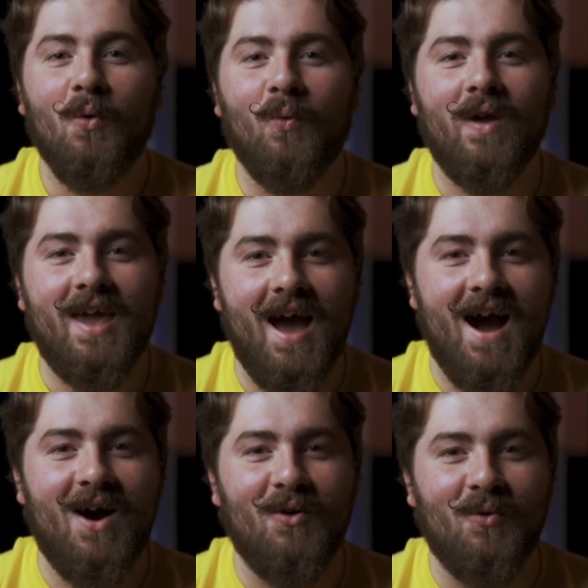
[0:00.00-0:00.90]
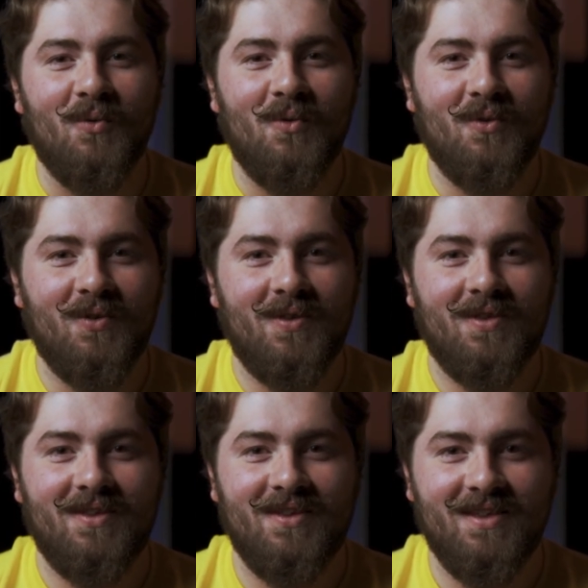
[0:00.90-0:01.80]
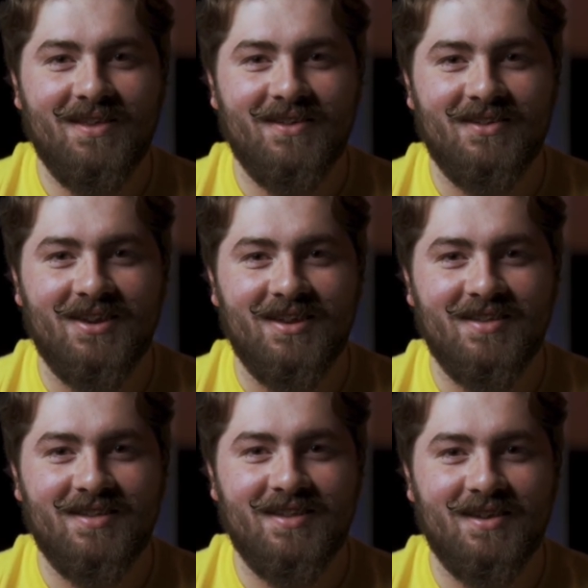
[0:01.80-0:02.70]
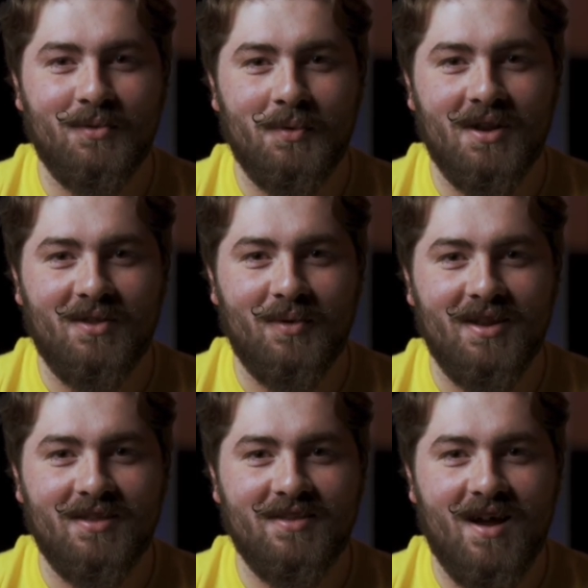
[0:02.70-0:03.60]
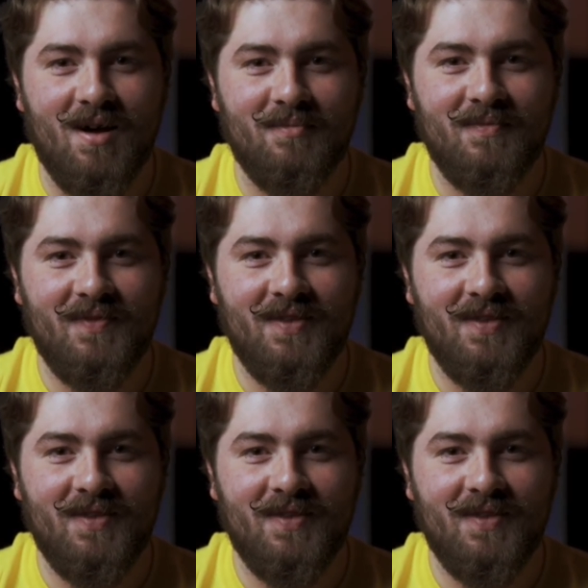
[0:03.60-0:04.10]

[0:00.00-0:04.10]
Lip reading: Weow. Hold on, it went all the way to the top.